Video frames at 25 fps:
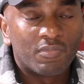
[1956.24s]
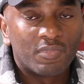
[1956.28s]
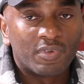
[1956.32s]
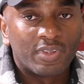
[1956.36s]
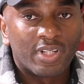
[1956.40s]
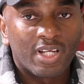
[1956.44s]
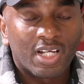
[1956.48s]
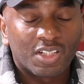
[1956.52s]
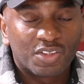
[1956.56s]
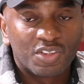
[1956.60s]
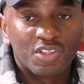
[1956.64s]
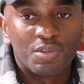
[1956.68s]

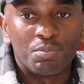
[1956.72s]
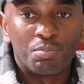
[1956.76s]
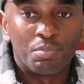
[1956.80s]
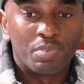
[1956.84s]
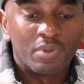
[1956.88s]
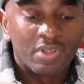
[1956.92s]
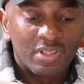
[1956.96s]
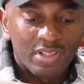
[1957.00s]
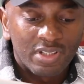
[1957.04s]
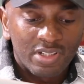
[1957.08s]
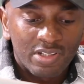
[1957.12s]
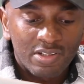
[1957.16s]
they actually
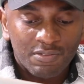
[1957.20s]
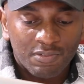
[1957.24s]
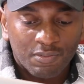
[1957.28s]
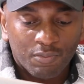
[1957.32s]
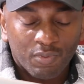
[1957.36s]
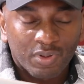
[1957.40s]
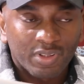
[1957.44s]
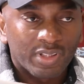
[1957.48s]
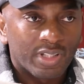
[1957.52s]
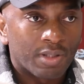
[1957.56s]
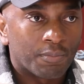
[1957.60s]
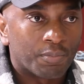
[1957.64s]
believe
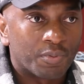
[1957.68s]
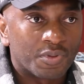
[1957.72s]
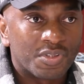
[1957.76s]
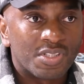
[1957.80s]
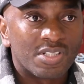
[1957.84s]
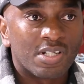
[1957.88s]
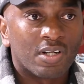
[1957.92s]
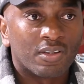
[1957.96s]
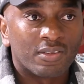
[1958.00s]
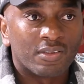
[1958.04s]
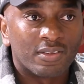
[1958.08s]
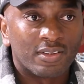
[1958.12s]
what they're
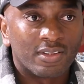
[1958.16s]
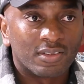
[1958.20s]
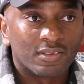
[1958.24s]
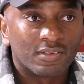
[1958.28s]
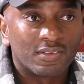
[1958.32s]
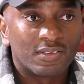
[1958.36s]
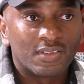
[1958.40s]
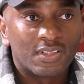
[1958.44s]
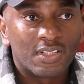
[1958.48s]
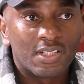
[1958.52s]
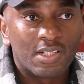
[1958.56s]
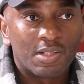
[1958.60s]
putting out there.
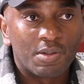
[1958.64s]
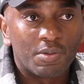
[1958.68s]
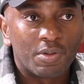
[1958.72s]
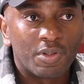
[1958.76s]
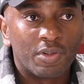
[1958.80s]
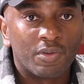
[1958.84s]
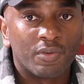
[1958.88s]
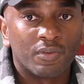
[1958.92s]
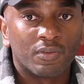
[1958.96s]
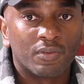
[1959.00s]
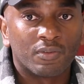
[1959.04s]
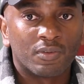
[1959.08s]
You
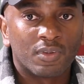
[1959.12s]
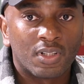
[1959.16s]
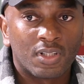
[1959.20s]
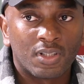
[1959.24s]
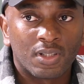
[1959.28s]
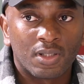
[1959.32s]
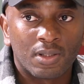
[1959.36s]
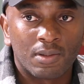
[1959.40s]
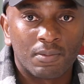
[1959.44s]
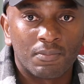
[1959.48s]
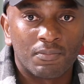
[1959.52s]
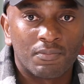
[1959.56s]
know,
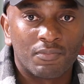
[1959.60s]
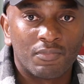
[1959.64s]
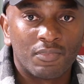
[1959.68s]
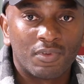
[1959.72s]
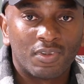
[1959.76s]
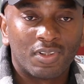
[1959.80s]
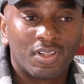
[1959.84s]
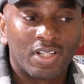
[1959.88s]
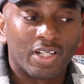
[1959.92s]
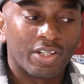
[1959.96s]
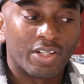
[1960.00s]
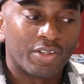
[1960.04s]

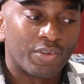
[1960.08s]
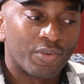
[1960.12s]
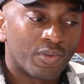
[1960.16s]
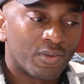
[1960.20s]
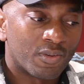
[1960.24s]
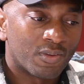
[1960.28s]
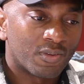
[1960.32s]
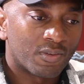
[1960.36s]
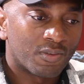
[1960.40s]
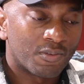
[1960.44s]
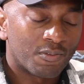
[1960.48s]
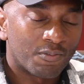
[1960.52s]
like
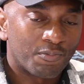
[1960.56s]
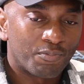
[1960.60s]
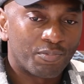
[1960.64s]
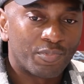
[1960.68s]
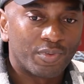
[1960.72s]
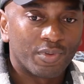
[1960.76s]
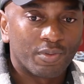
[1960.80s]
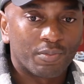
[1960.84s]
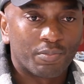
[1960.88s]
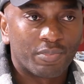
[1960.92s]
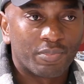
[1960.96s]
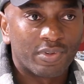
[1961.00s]
your
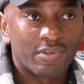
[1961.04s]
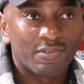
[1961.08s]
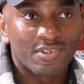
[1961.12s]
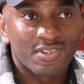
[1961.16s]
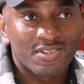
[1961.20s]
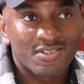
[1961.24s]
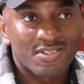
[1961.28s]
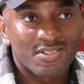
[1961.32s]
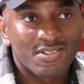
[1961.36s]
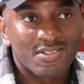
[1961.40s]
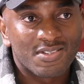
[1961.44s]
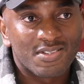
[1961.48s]

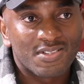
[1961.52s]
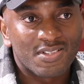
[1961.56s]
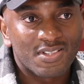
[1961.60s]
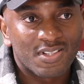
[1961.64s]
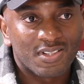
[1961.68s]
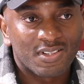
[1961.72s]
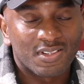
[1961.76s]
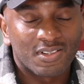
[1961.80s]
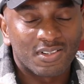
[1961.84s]
previous